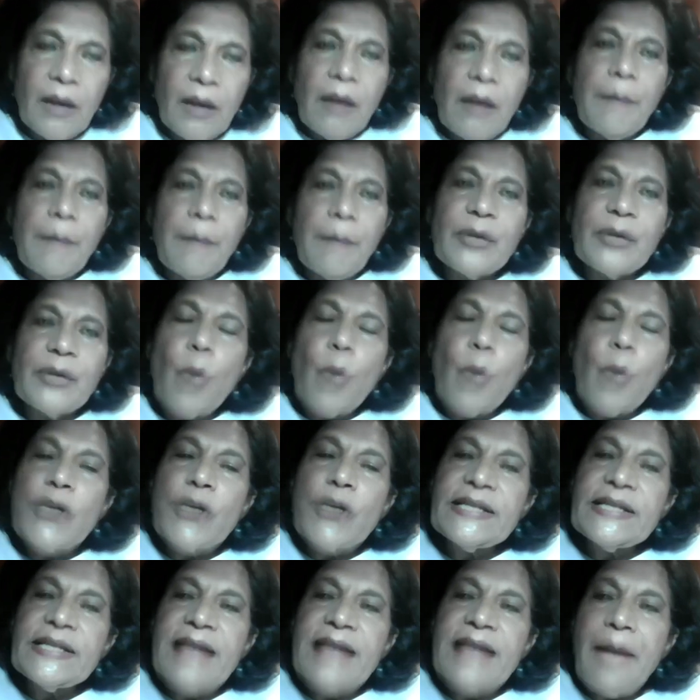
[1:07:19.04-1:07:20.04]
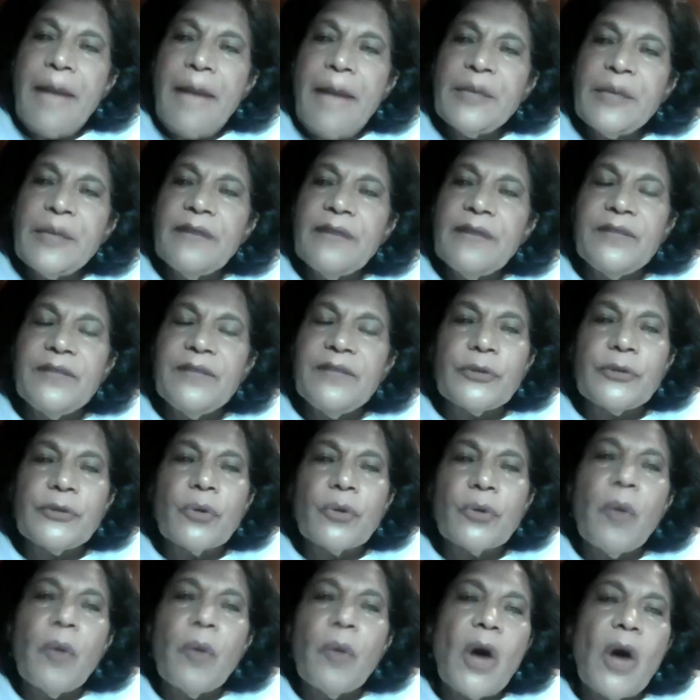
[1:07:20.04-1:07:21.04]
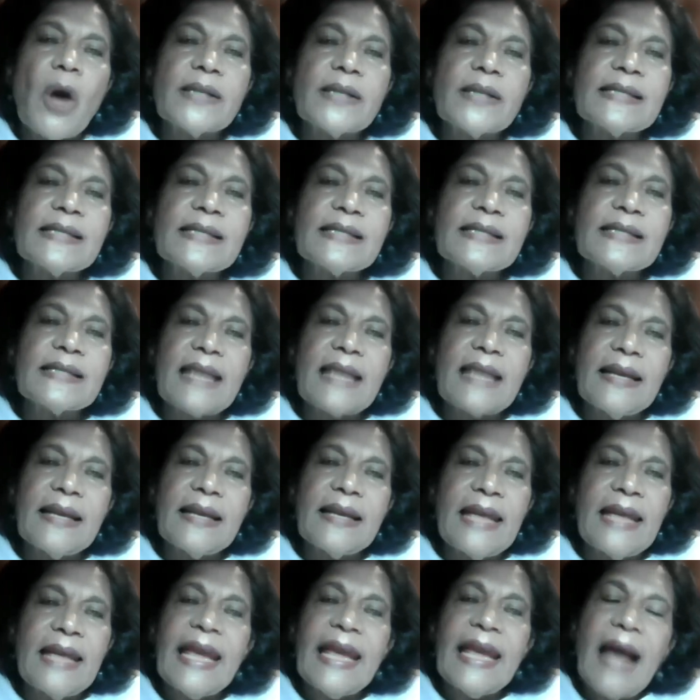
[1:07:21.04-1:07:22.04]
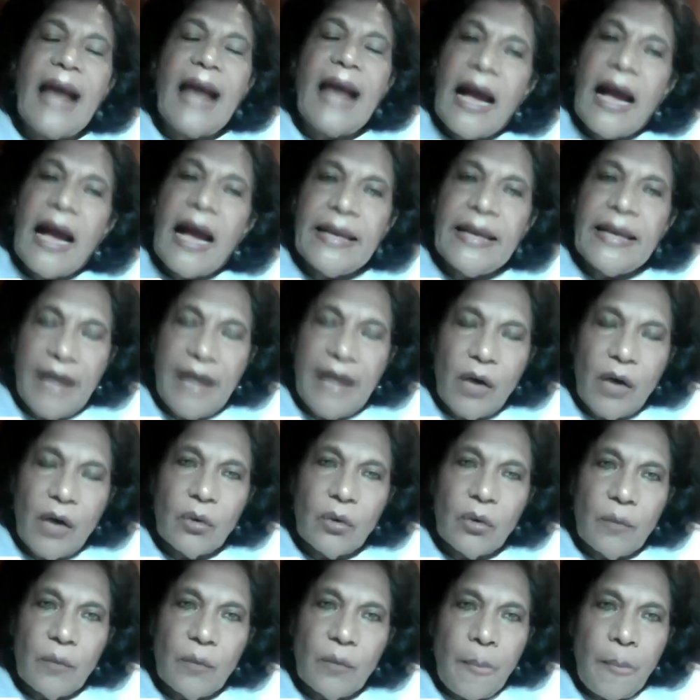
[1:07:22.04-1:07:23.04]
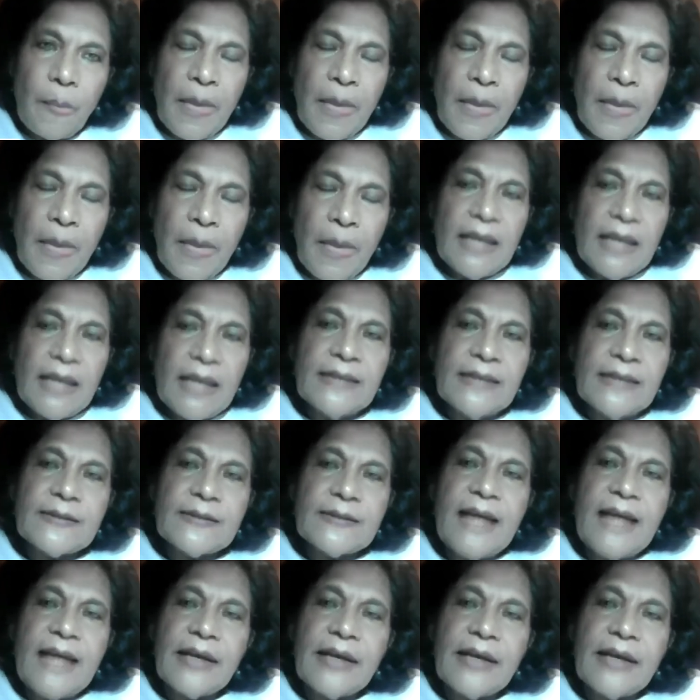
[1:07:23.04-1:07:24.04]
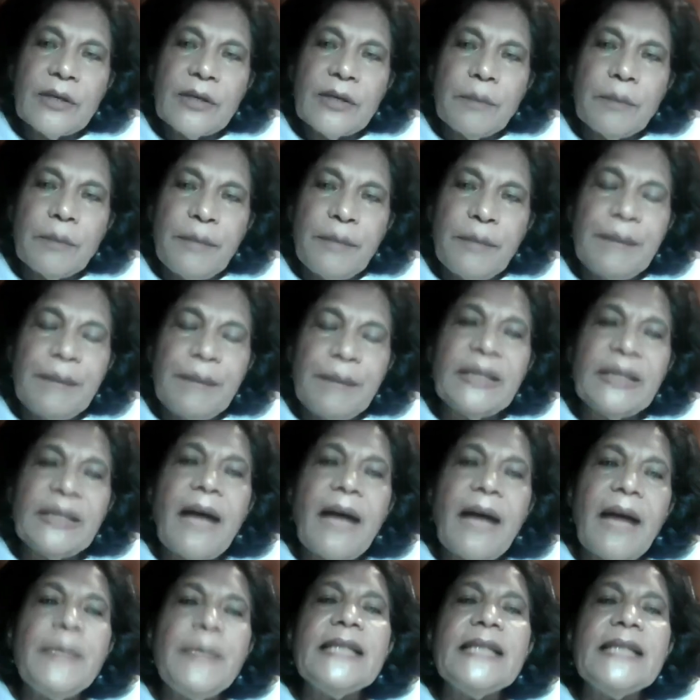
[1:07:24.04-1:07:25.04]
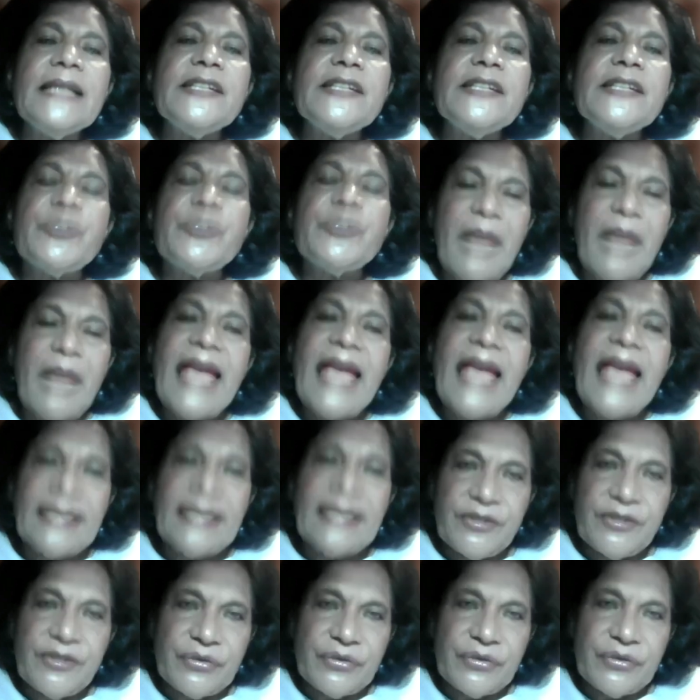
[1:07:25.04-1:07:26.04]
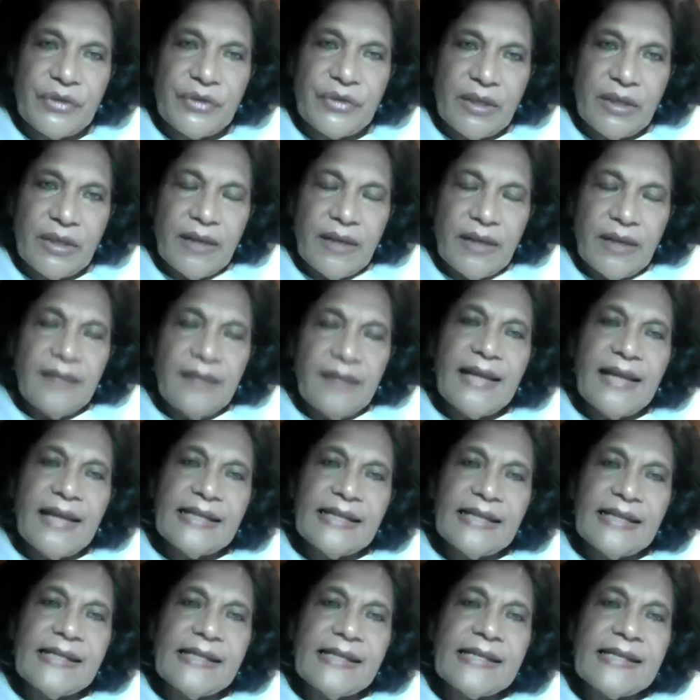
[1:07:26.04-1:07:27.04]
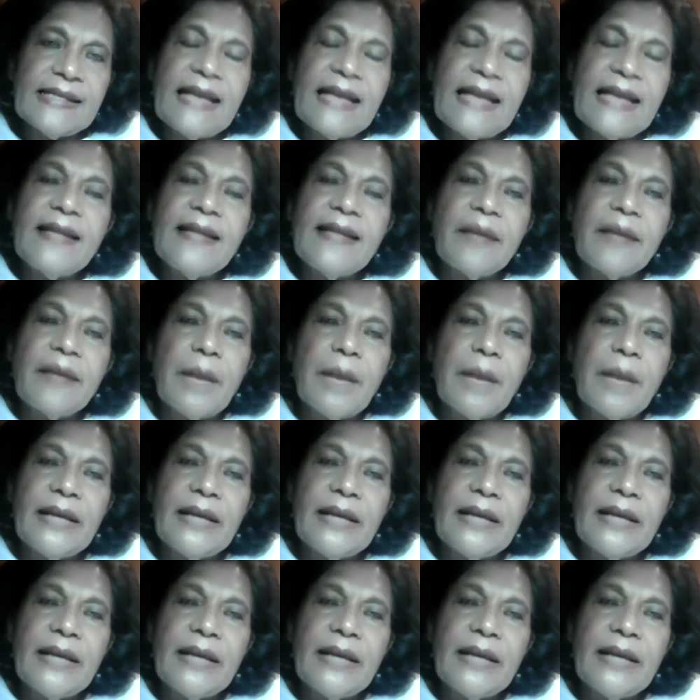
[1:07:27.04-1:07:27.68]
But what is happening with robots and AI now is that people are being displaced, that it is said that